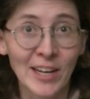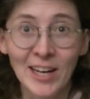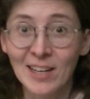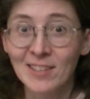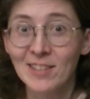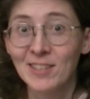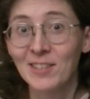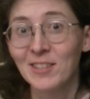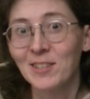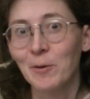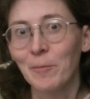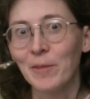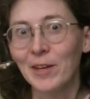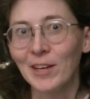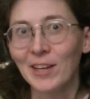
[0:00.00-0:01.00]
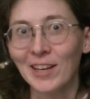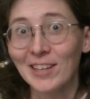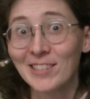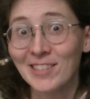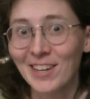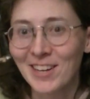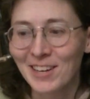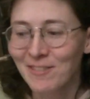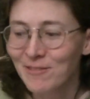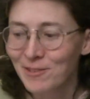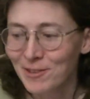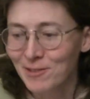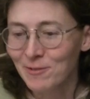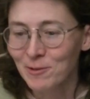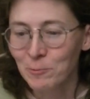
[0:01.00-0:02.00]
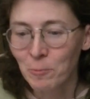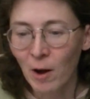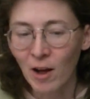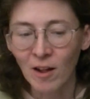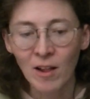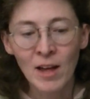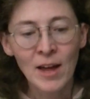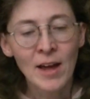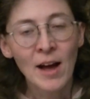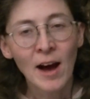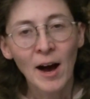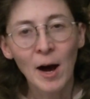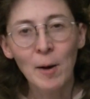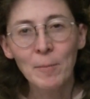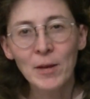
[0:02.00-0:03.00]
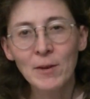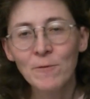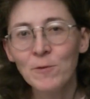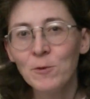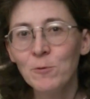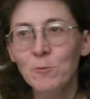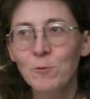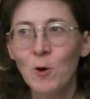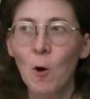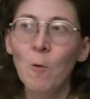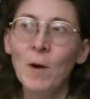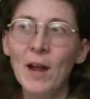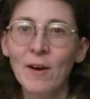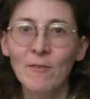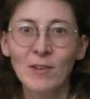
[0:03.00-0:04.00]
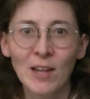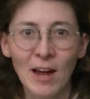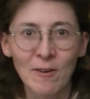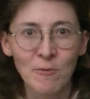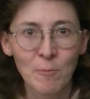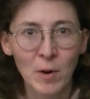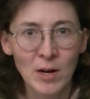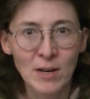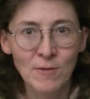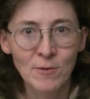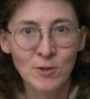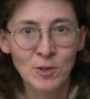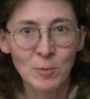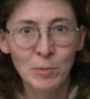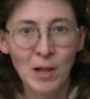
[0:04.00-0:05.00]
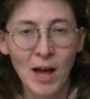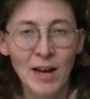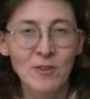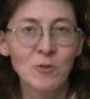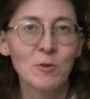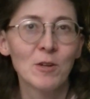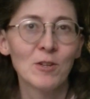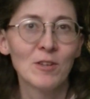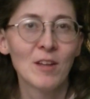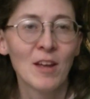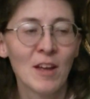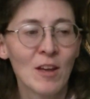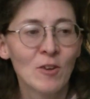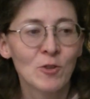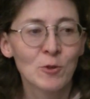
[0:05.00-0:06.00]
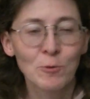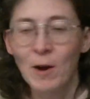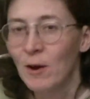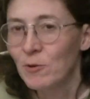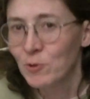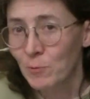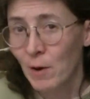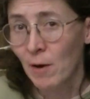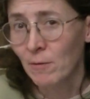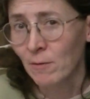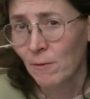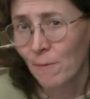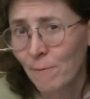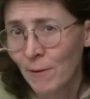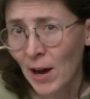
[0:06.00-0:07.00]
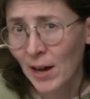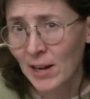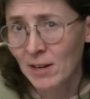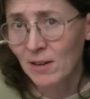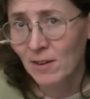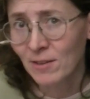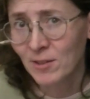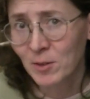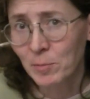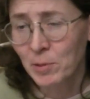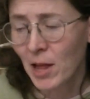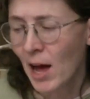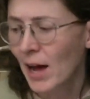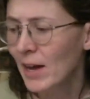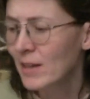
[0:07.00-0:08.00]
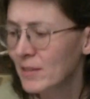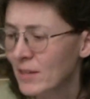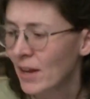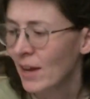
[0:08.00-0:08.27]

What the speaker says: case this is something exciting for you as well. If you don't have a lot of money for supplies, you can scrounge around and find supplies.